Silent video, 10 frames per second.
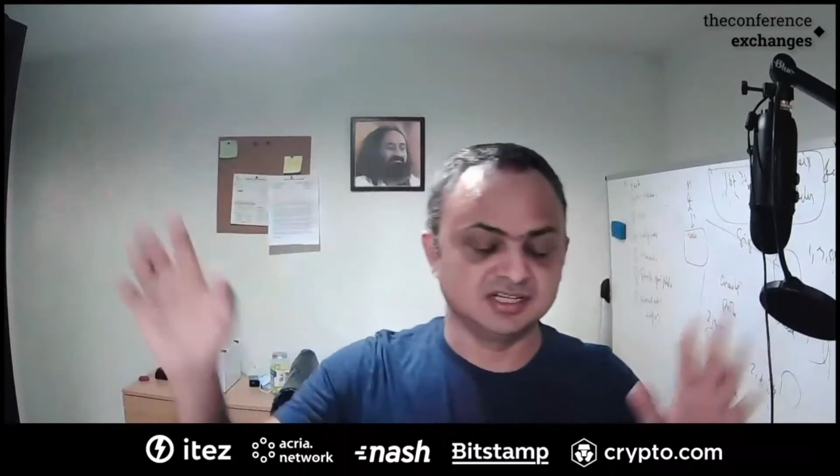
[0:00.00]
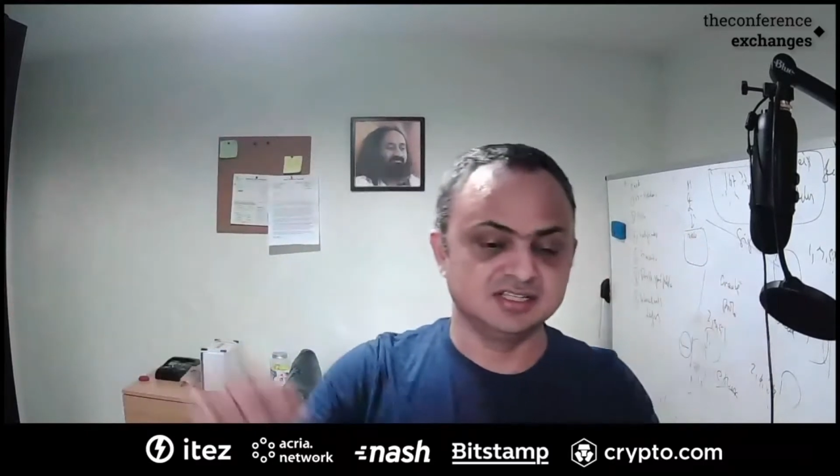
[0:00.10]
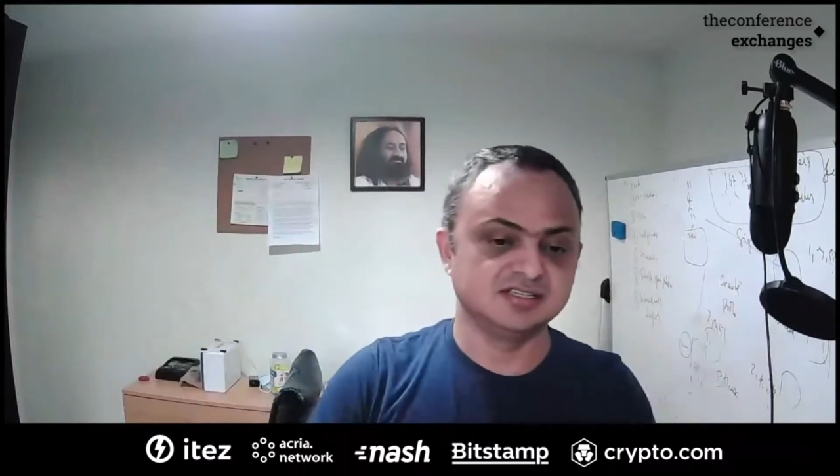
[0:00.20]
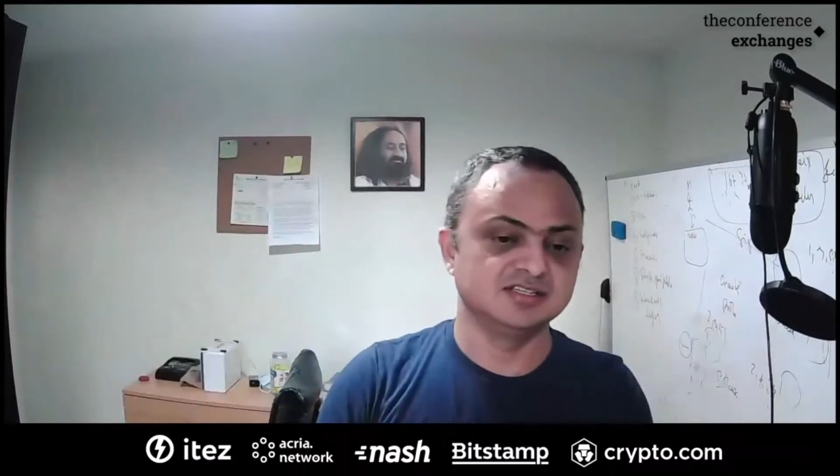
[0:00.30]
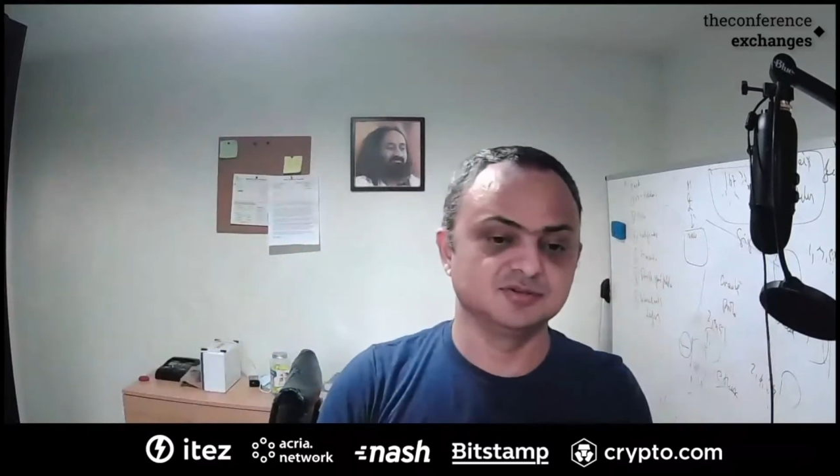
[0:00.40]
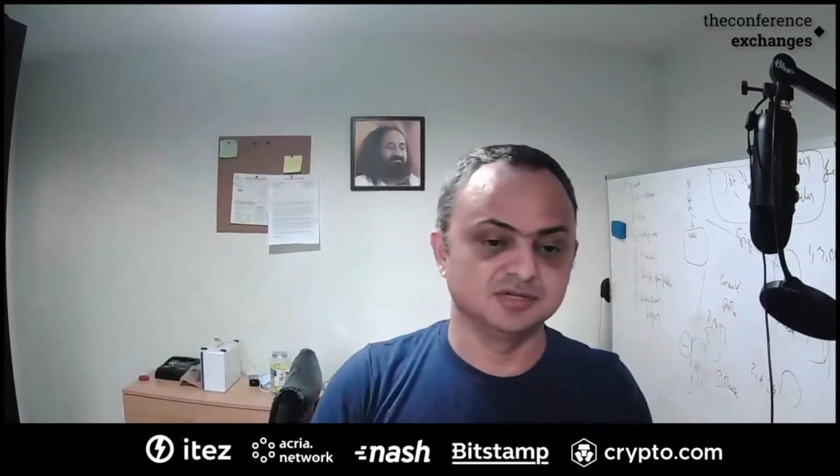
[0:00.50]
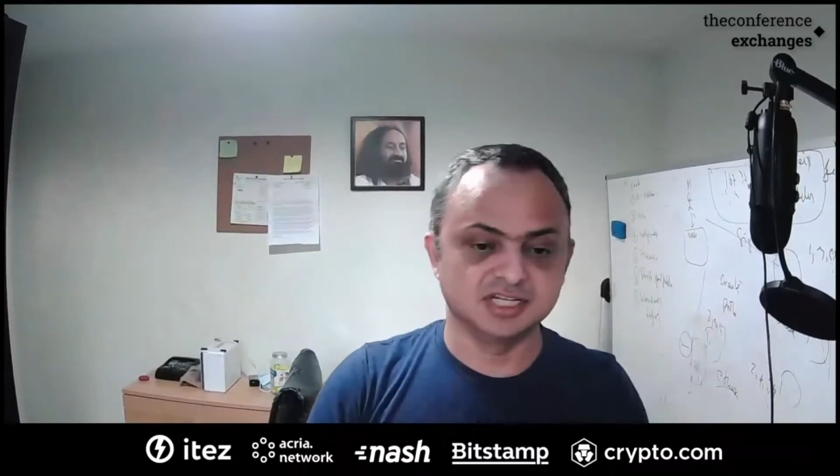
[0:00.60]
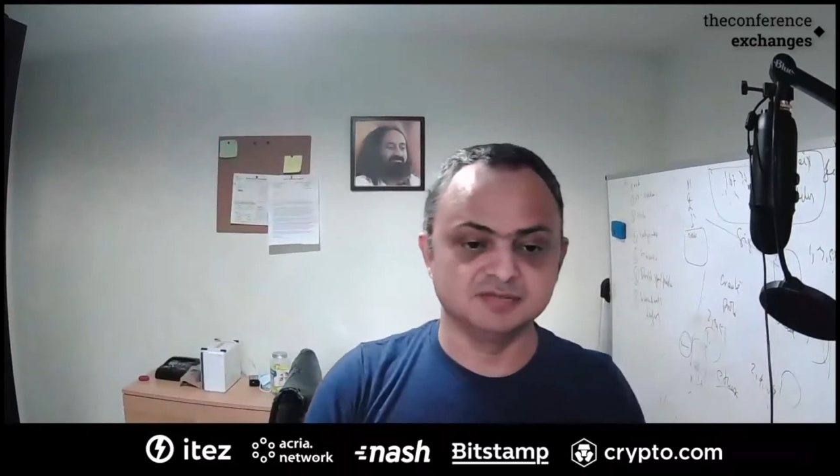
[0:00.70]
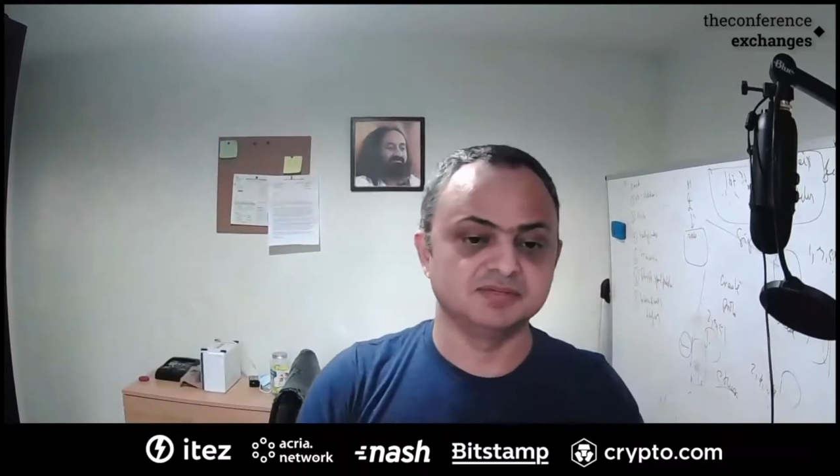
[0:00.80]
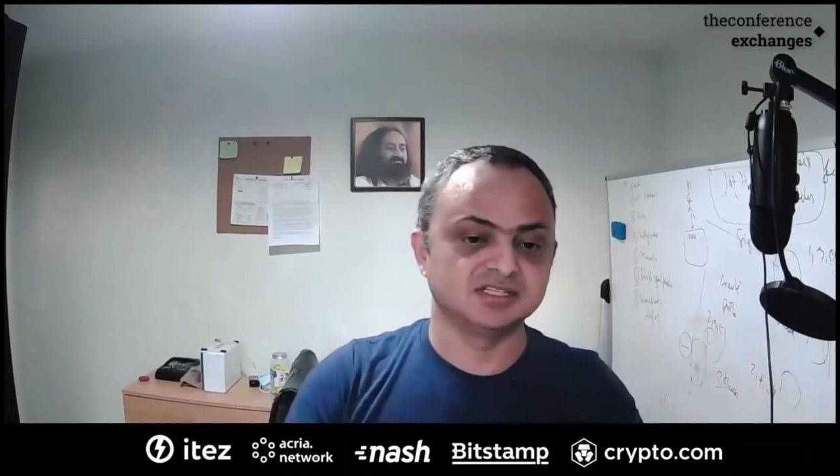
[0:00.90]
currency is
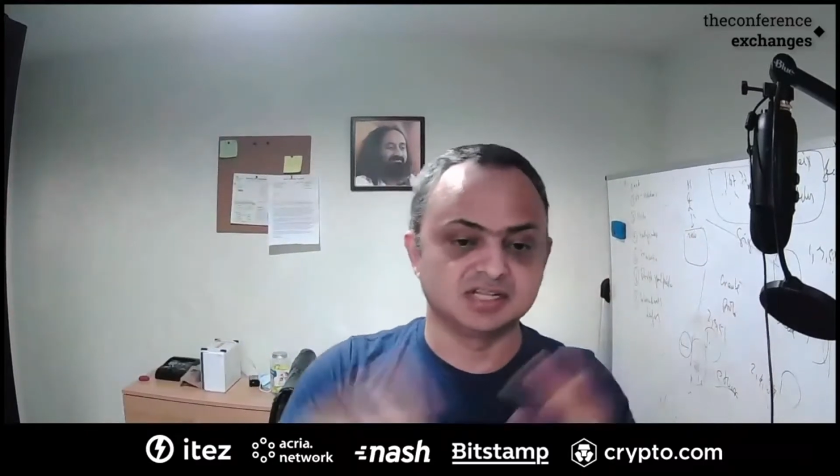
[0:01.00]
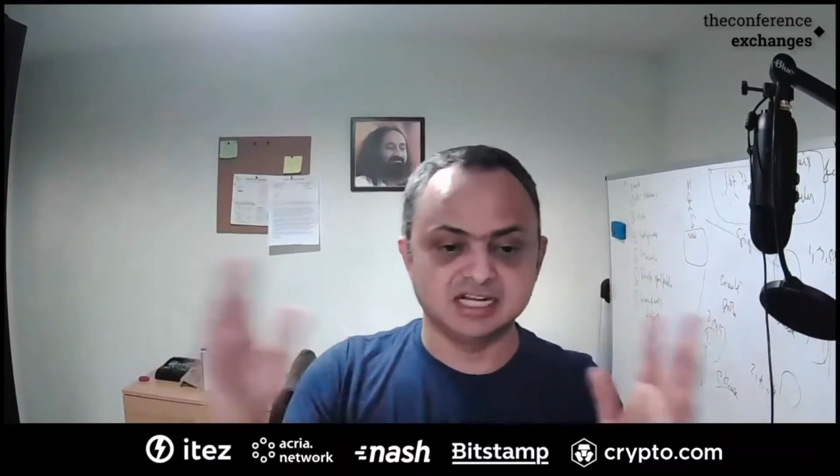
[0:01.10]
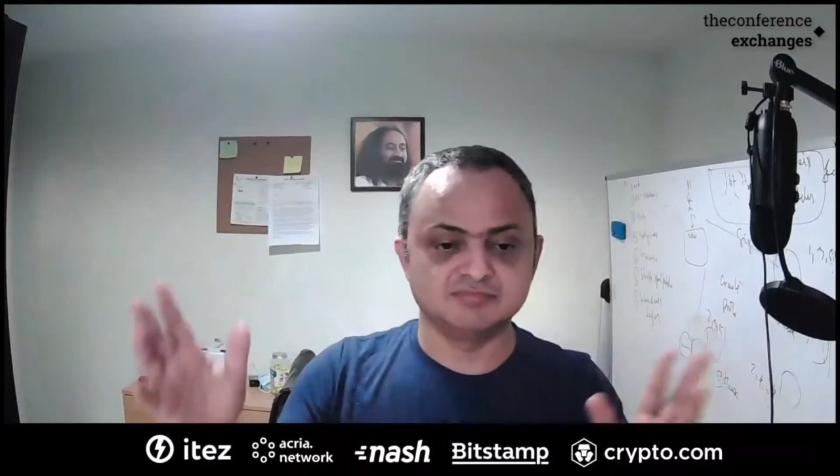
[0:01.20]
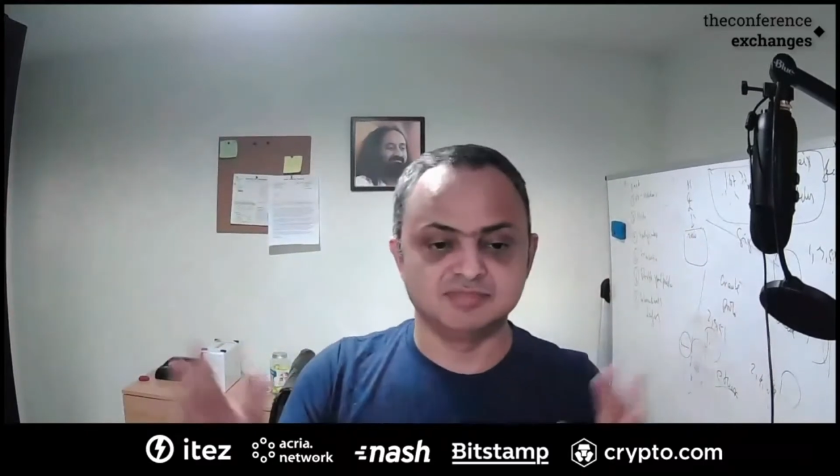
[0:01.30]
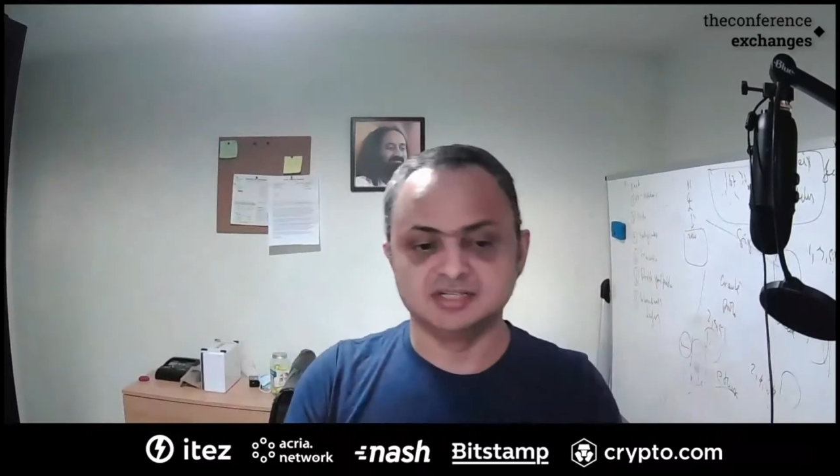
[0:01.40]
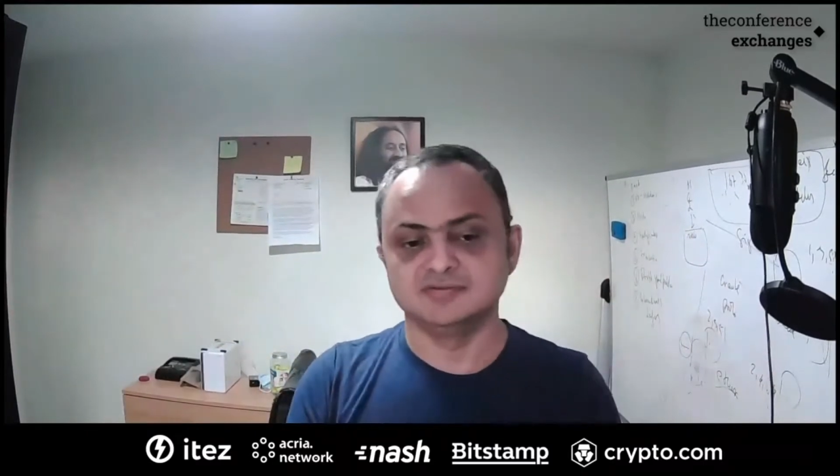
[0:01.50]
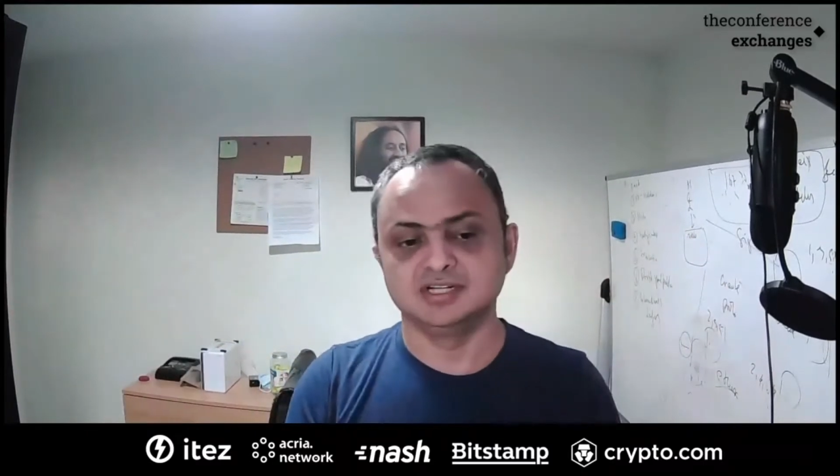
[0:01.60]
going up it's great but